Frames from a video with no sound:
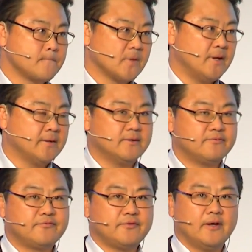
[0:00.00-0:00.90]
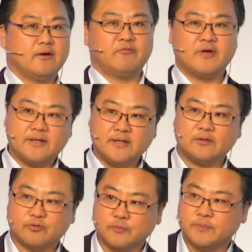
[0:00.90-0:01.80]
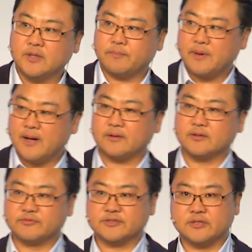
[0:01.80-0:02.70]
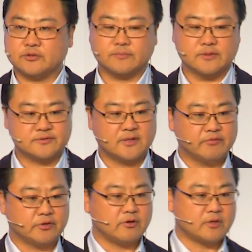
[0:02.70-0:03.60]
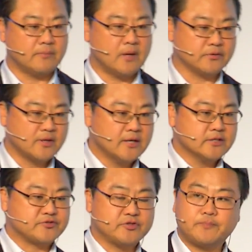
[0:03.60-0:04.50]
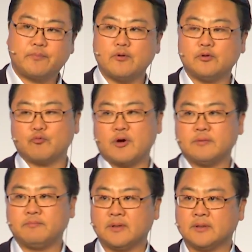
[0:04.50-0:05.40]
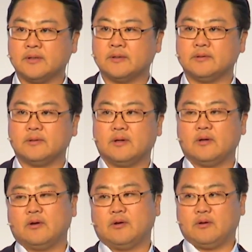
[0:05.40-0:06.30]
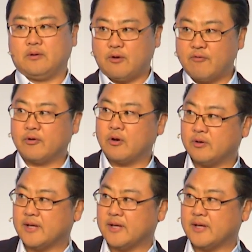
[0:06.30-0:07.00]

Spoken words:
kind of ready to be a part of this e-commerce? Now we're talking about 3.1 million overall